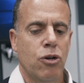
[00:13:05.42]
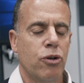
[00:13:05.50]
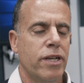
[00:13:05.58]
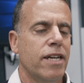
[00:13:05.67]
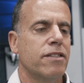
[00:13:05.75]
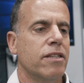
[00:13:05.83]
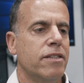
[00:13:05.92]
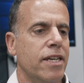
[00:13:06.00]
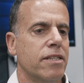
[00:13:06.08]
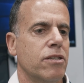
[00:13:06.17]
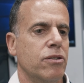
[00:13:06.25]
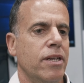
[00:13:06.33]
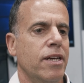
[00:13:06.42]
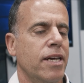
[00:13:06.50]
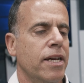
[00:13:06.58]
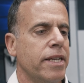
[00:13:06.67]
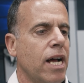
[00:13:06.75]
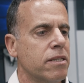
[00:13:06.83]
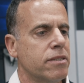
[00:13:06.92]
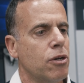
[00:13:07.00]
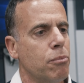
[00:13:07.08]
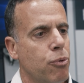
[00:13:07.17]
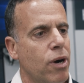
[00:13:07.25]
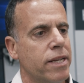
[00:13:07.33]
connected yesterday a
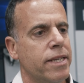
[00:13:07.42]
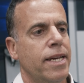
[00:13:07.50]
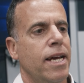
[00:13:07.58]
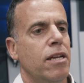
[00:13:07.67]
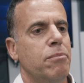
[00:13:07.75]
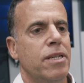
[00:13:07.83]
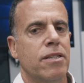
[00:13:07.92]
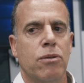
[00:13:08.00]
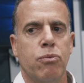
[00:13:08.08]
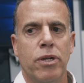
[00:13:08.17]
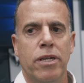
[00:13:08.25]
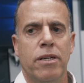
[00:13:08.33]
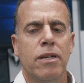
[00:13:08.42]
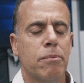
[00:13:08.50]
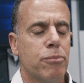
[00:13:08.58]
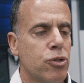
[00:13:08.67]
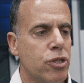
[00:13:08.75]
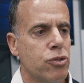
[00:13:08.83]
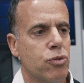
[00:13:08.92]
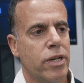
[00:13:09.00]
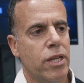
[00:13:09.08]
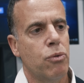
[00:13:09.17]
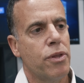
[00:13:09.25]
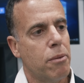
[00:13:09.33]
non-stop winding element that we produced
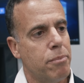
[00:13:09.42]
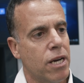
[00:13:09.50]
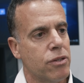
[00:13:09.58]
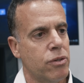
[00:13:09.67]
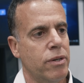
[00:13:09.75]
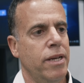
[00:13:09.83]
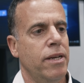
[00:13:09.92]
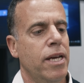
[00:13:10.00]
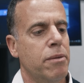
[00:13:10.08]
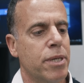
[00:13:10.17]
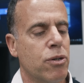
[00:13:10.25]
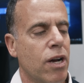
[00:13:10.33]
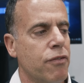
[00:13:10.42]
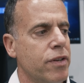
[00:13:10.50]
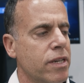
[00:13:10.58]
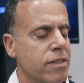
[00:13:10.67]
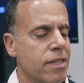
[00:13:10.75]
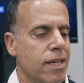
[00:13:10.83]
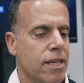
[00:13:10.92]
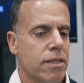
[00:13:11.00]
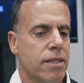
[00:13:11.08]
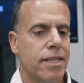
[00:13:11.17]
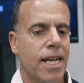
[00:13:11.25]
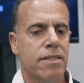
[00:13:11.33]
together with our partner AB Graphics.
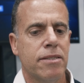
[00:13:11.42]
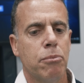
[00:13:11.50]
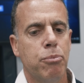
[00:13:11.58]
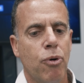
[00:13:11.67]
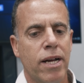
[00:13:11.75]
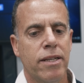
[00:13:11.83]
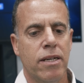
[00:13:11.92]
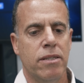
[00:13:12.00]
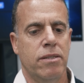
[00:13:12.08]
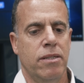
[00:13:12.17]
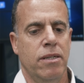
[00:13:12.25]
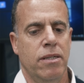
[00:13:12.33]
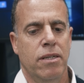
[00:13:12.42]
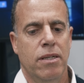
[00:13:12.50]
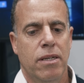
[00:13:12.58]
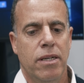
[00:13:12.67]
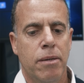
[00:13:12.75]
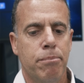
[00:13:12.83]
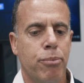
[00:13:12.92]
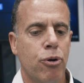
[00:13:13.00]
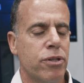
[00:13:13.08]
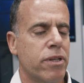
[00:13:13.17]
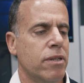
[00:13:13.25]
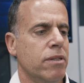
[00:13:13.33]
The non-stop winding is an
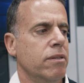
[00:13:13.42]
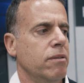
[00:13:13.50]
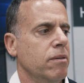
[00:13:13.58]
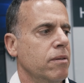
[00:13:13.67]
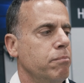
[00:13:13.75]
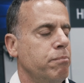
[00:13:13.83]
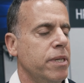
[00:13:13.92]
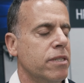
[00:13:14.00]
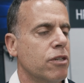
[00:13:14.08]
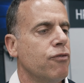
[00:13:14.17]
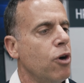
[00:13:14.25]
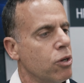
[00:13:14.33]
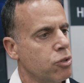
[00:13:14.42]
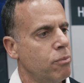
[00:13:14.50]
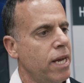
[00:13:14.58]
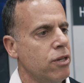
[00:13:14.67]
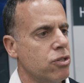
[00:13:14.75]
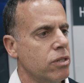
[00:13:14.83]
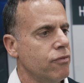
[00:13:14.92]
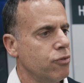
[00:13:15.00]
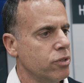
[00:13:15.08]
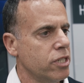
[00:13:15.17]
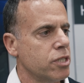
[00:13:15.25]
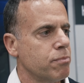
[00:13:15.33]
important piece of automation
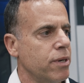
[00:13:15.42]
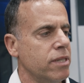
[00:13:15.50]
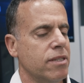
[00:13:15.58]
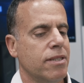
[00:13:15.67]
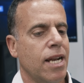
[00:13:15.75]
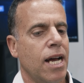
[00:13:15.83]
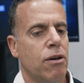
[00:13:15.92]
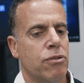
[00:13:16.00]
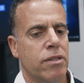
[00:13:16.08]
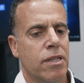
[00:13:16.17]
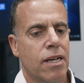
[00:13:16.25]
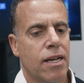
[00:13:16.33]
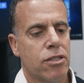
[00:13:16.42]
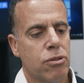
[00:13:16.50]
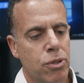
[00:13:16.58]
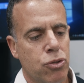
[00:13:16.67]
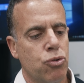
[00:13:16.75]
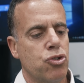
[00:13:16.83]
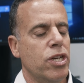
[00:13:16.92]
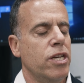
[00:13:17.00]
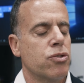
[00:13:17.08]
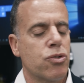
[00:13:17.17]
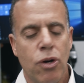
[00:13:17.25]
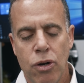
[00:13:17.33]
for this press. It allows customer to
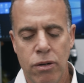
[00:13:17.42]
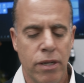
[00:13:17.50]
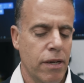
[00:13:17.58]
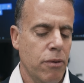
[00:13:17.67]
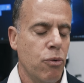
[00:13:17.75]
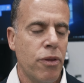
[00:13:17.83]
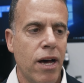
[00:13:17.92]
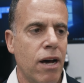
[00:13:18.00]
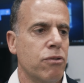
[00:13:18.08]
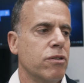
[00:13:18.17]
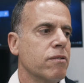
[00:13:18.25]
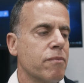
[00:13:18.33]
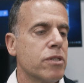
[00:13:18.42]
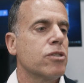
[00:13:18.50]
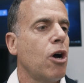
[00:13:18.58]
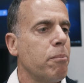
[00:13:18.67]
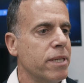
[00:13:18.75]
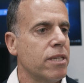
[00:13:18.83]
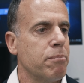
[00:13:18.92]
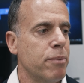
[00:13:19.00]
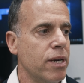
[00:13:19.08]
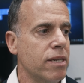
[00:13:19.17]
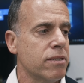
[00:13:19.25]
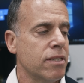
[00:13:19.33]
change roll without stopping the
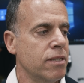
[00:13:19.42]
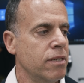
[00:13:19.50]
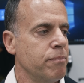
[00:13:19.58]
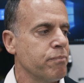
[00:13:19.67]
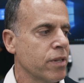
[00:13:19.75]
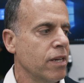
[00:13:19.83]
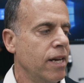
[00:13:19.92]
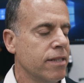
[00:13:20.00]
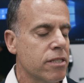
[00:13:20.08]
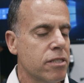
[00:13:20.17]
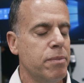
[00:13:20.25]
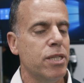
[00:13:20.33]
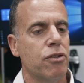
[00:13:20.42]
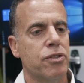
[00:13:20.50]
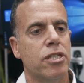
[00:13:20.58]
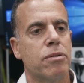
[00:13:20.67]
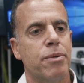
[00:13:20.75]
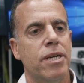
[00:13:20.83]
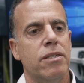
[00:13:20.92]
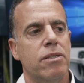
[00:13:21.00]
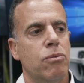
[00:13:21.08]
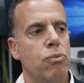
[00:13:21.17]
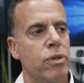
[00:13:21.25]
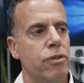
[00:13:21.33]
press, and at the speed of this
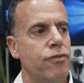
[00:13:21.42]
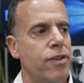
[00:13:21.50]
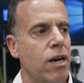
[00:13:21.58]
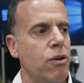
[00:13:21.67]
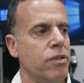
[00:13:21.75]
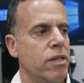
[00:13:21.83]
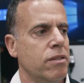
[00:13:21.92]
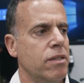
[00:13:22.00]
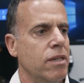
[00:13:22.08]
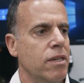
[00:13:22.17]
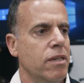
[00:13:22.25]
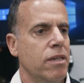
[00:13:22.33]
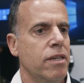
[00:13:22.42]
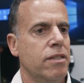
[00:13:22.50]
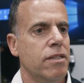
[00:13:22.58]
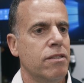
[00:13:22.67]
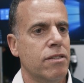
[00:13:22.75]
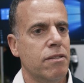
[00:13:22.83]
press we found that it